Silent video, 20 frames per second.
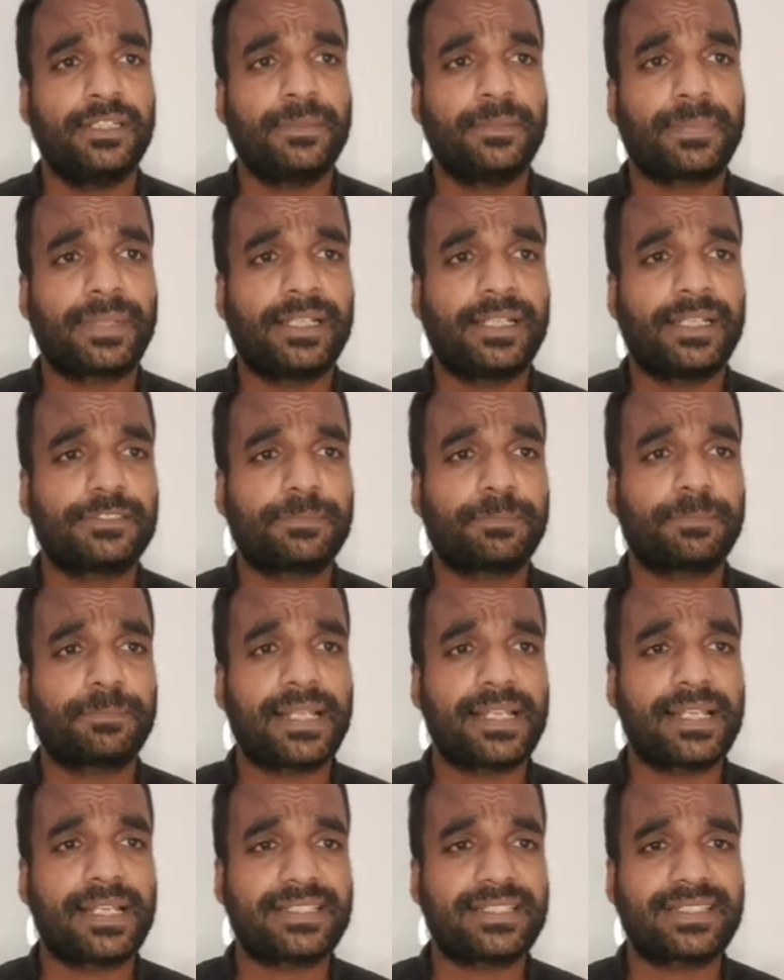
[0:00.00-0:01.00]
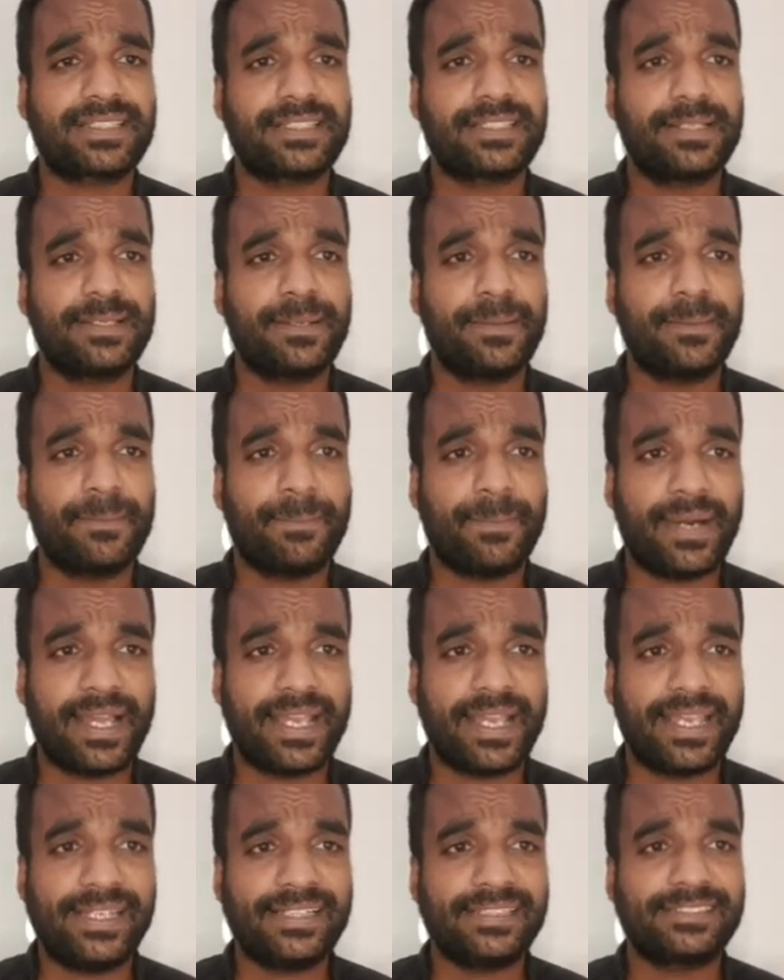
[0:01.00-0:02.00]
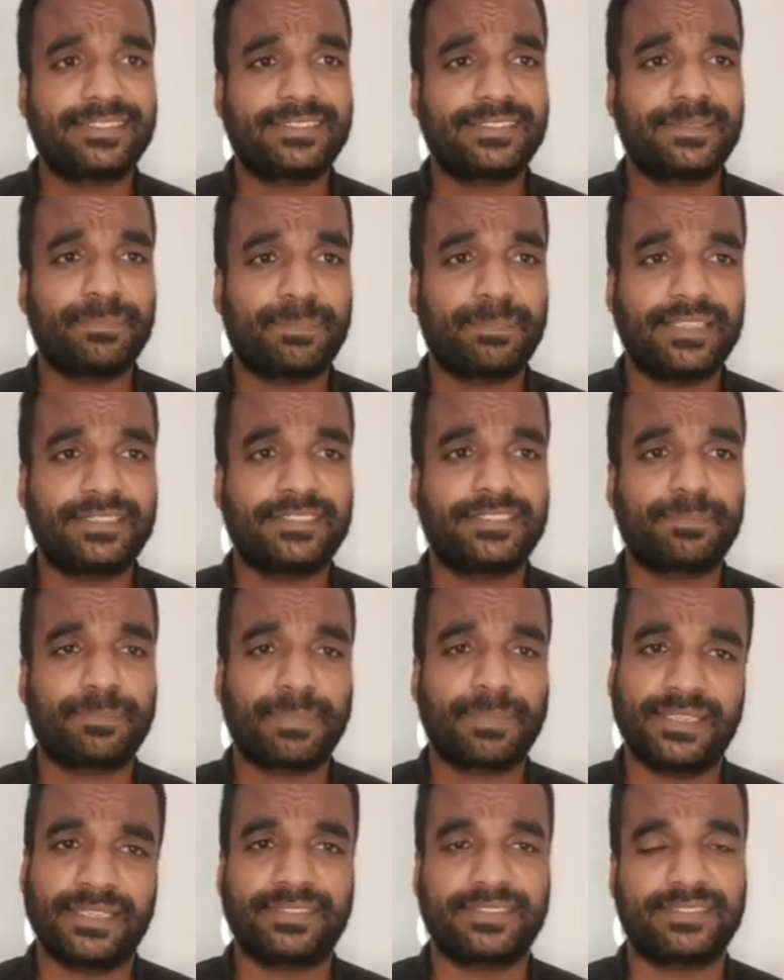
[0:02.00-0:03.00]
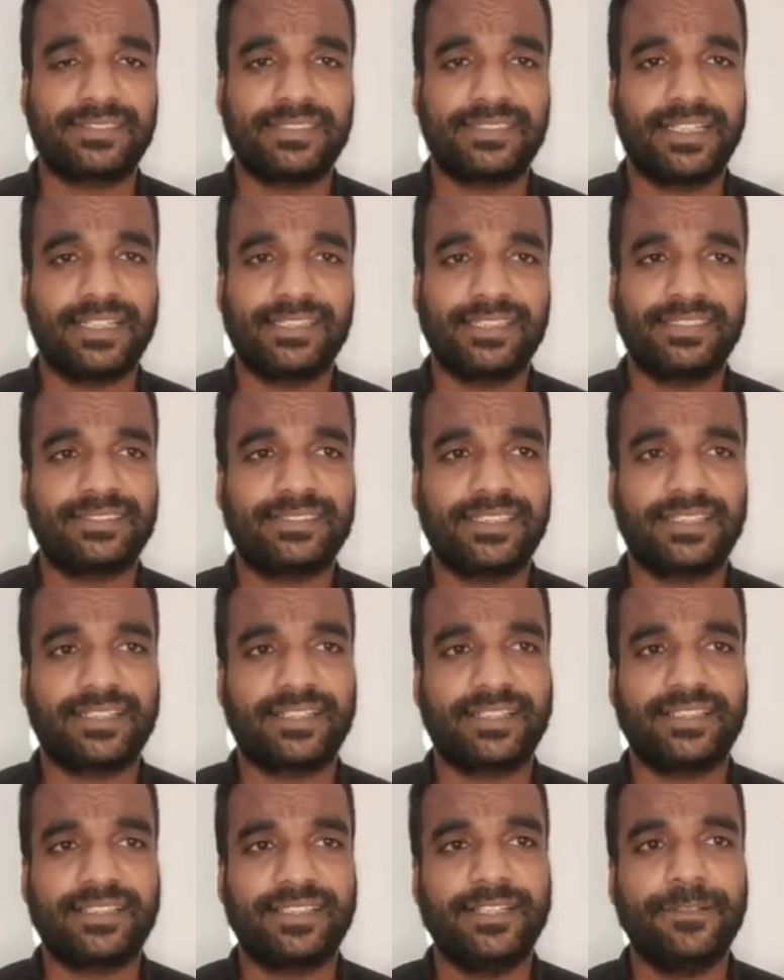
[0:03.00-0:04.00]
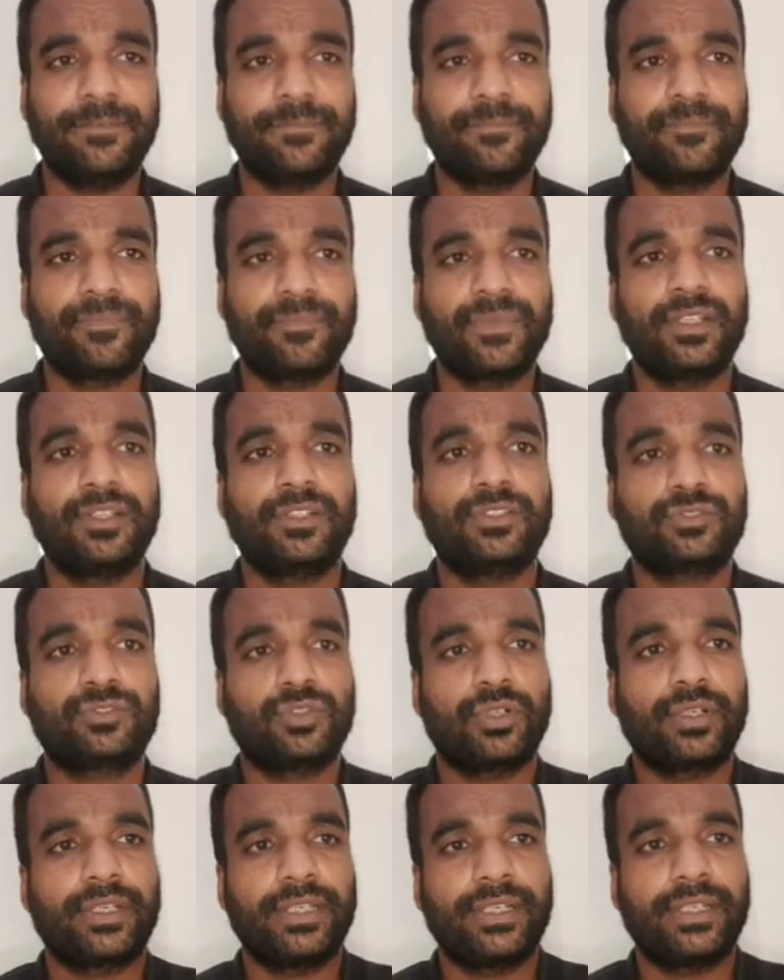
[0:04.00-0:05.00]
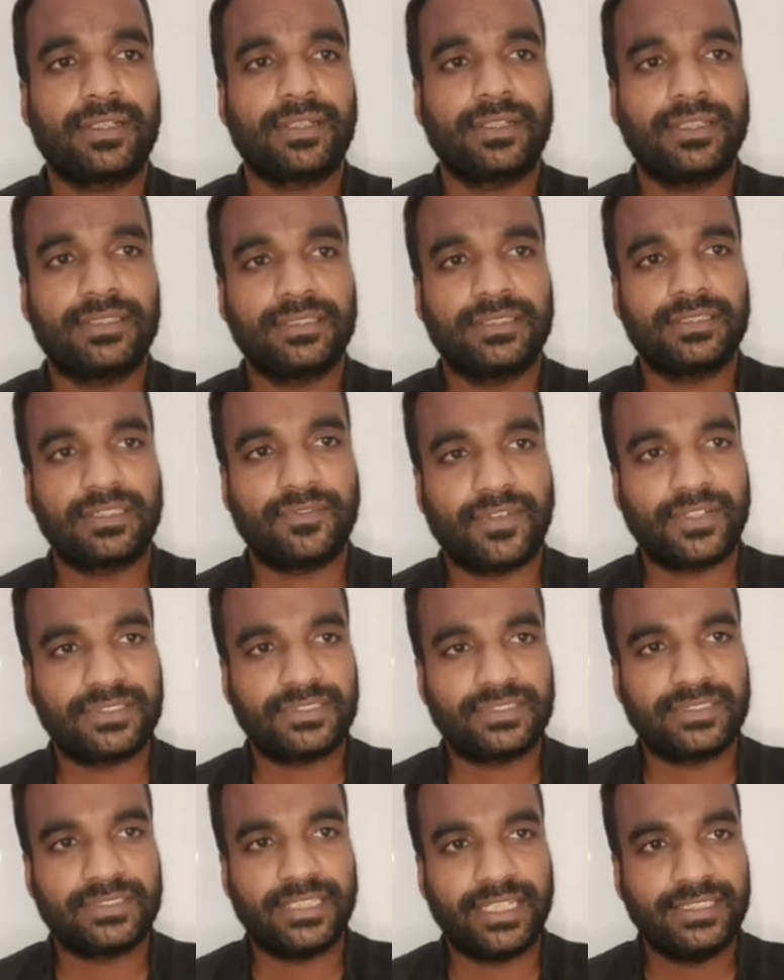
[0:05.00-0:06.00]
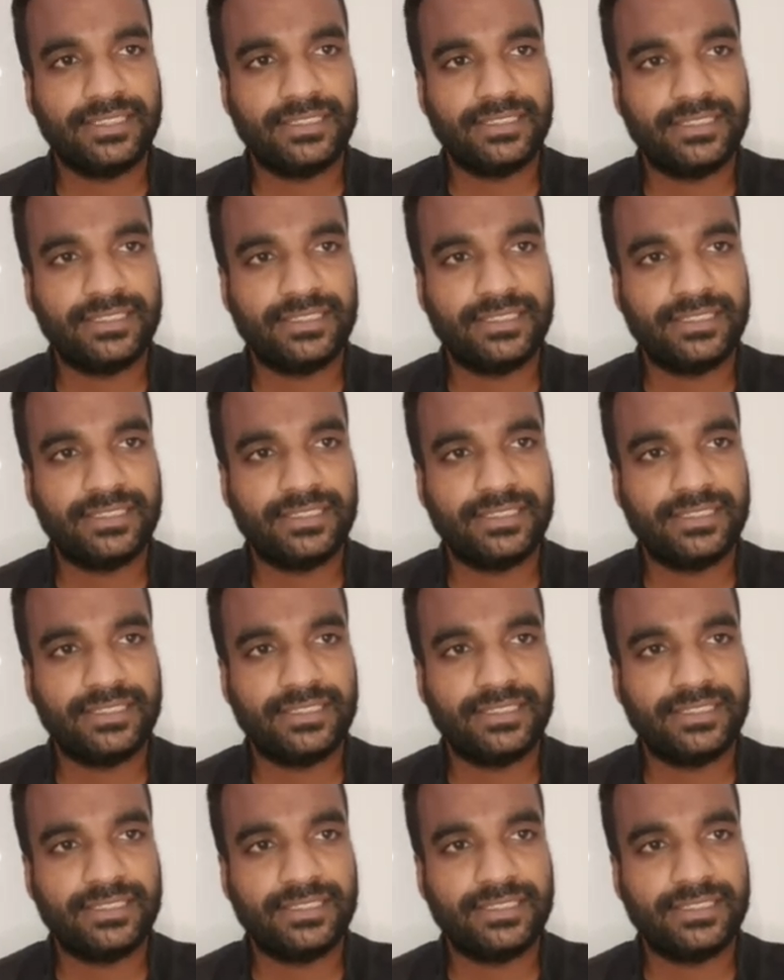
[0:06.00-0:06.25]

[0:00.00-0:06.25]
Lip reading: Plus, plus, minus, plus, plus. That is the thing. So here, this is the first change.